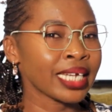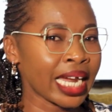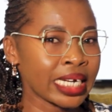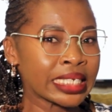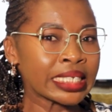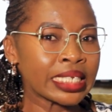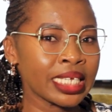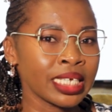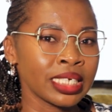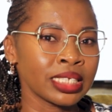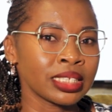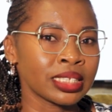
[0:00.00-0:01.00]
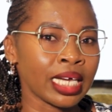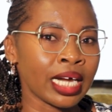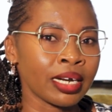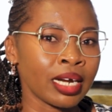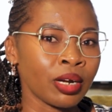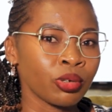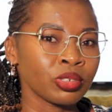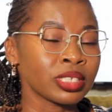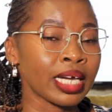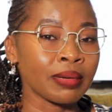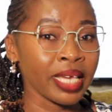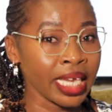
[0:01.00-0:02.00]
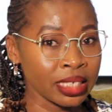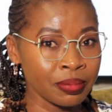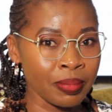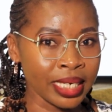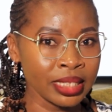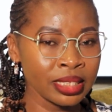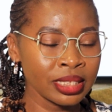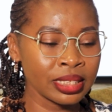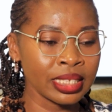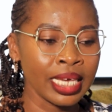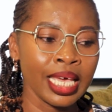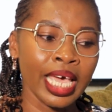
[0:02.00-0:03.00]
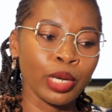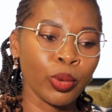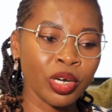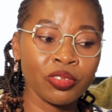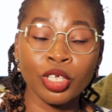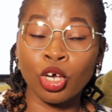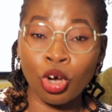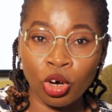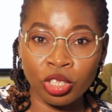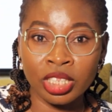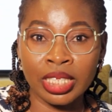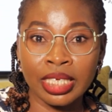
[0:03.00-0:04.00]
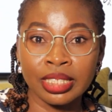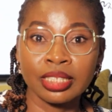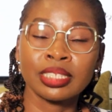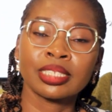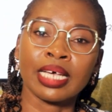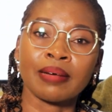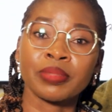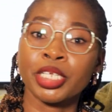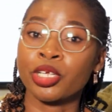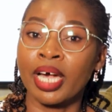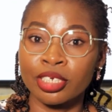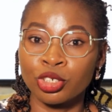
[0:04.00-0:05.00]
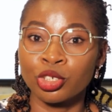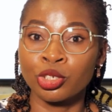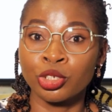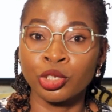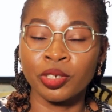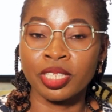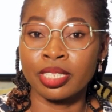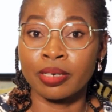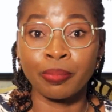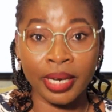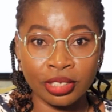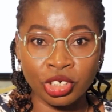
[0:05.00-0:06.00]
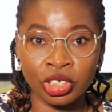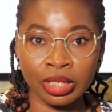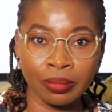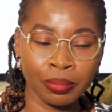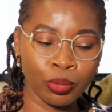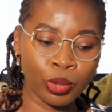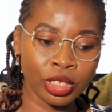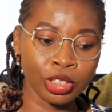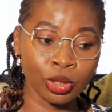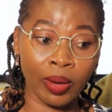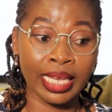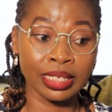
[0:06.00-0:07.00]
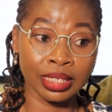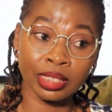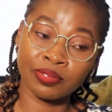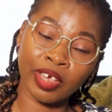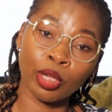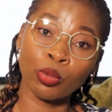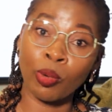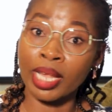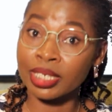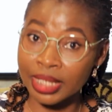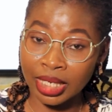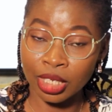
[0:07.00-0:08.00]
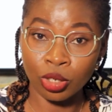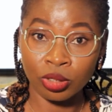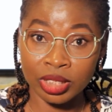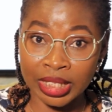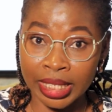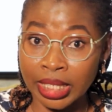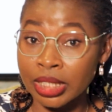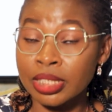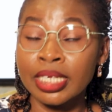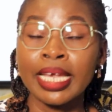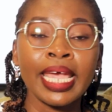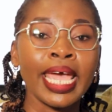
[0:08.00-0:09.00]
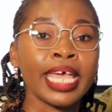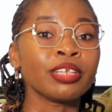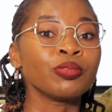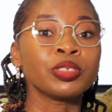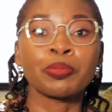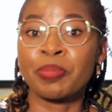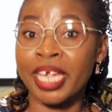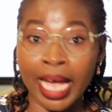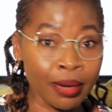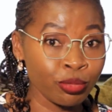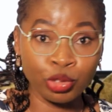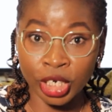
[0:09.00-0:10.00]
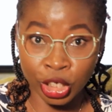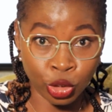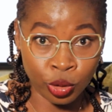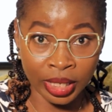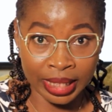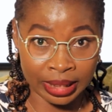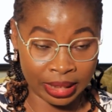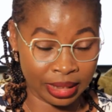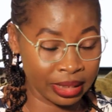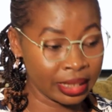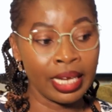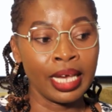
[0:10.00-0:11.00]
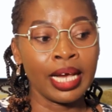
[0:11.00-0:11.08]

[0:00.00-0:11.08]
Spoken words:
currently is around 8 months. And one of the core things that you had to do during the apprenticeship was to identify one technical skill and become really good at it.